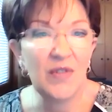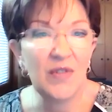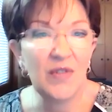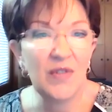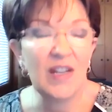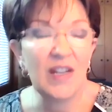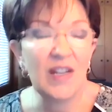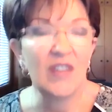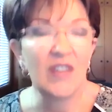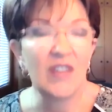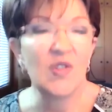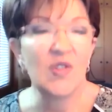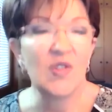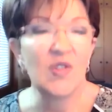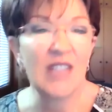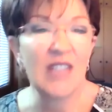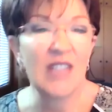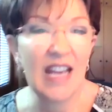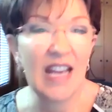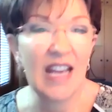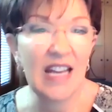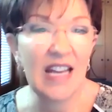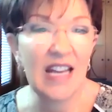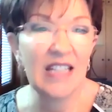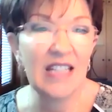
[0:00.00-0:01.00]
and
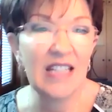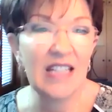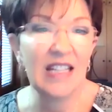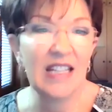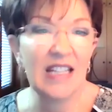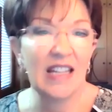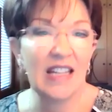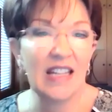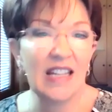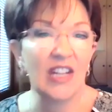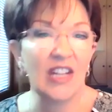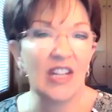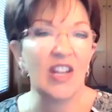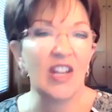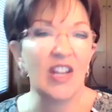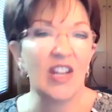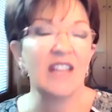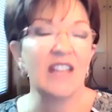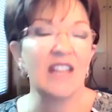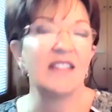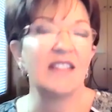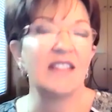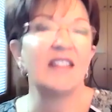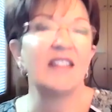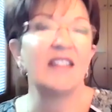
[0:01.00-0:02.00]
understand that there
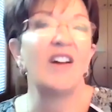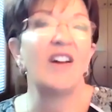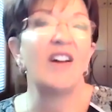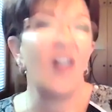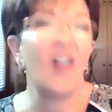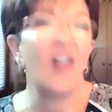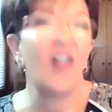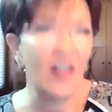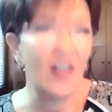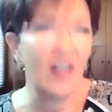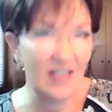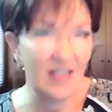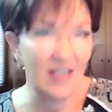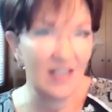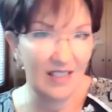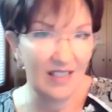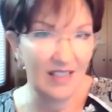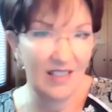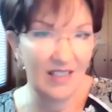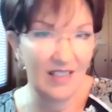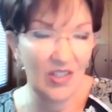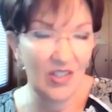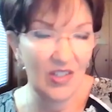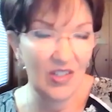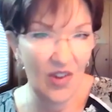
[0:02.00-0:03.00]
is an art
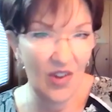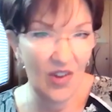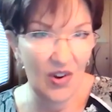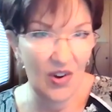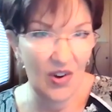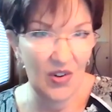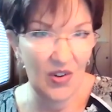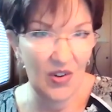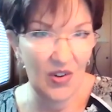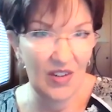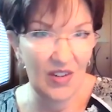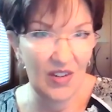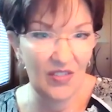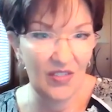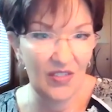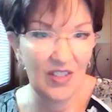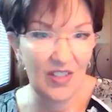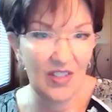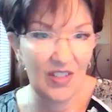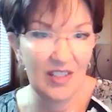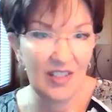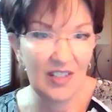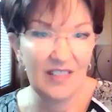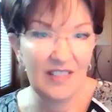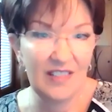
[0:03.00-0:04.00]
to conquering
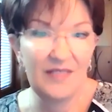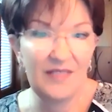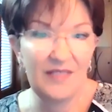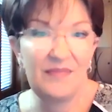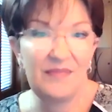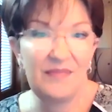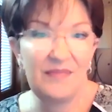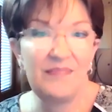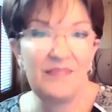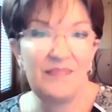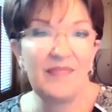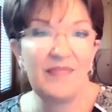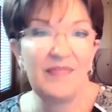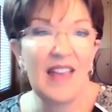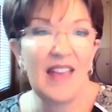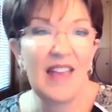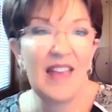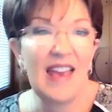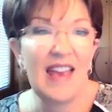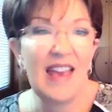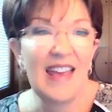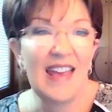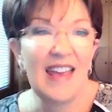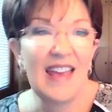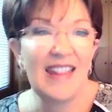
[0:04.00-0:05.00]
fear.
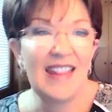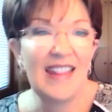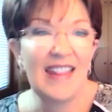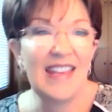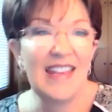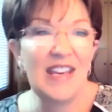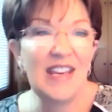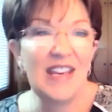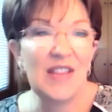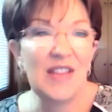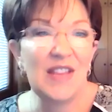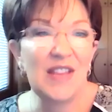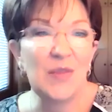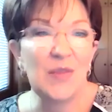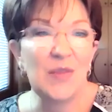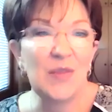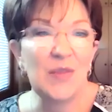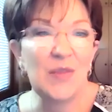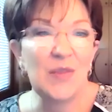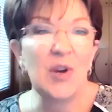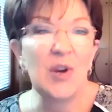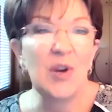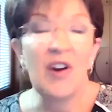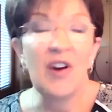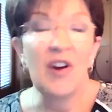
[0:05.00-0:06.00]
The
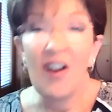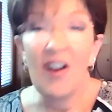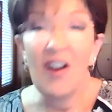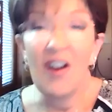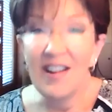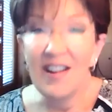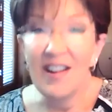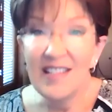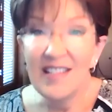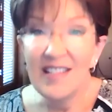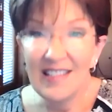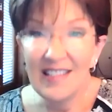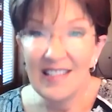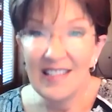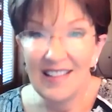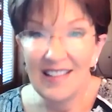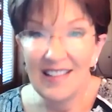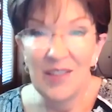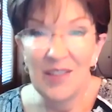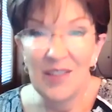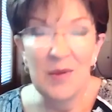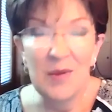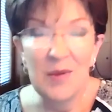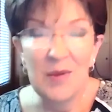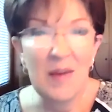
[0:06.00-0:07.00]
word ART,
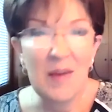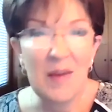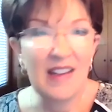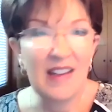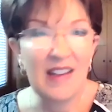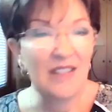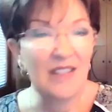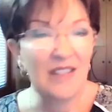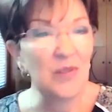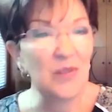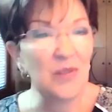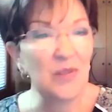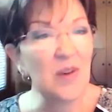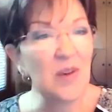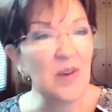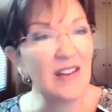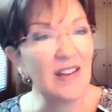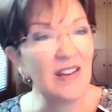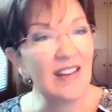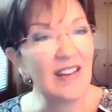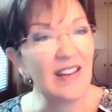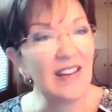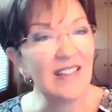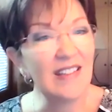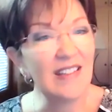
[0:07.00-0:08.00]
I'll remind
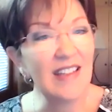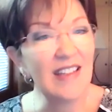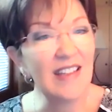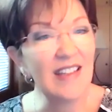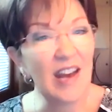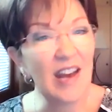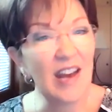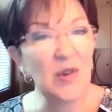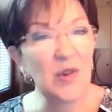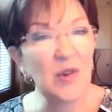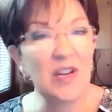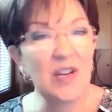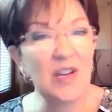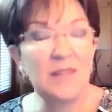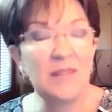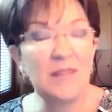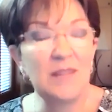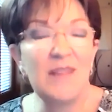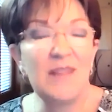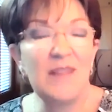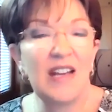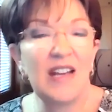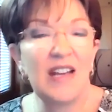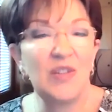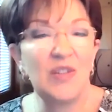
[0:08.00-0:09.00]
everyone, is an acronym,
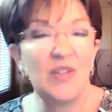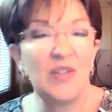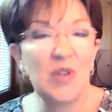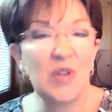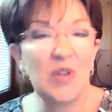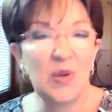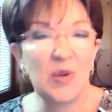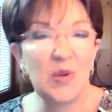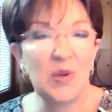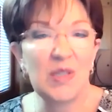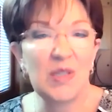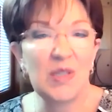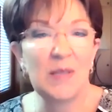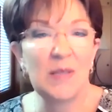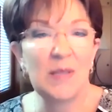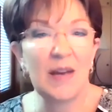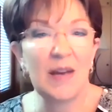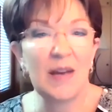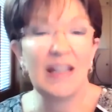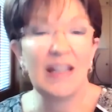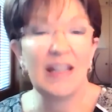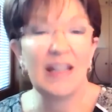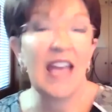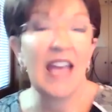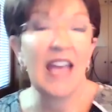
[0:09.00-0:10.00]
and you told us
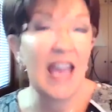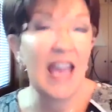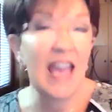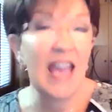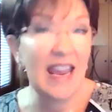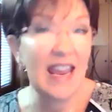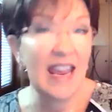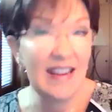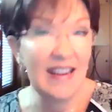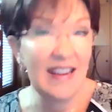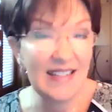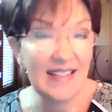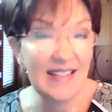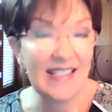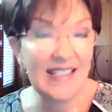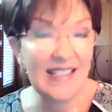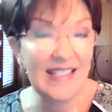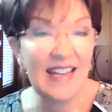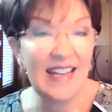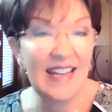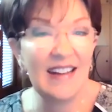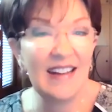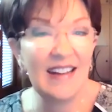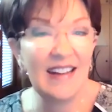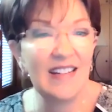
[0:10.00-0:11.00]
about the A
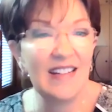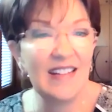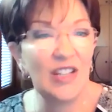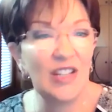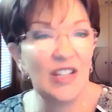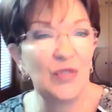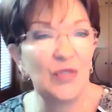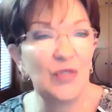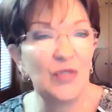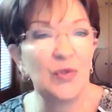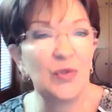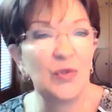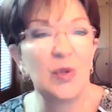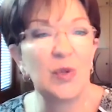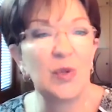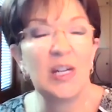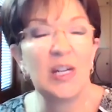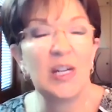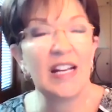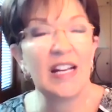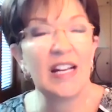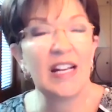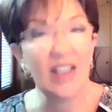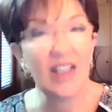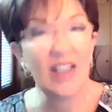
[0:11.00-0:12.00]
standing
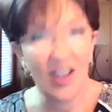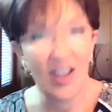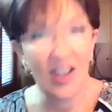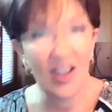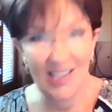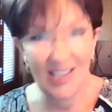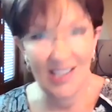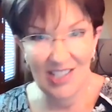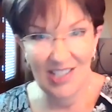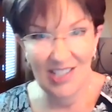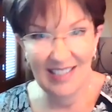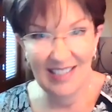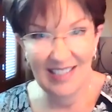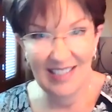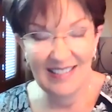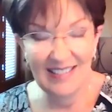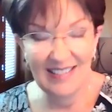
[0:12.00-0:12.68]
for acknowledging.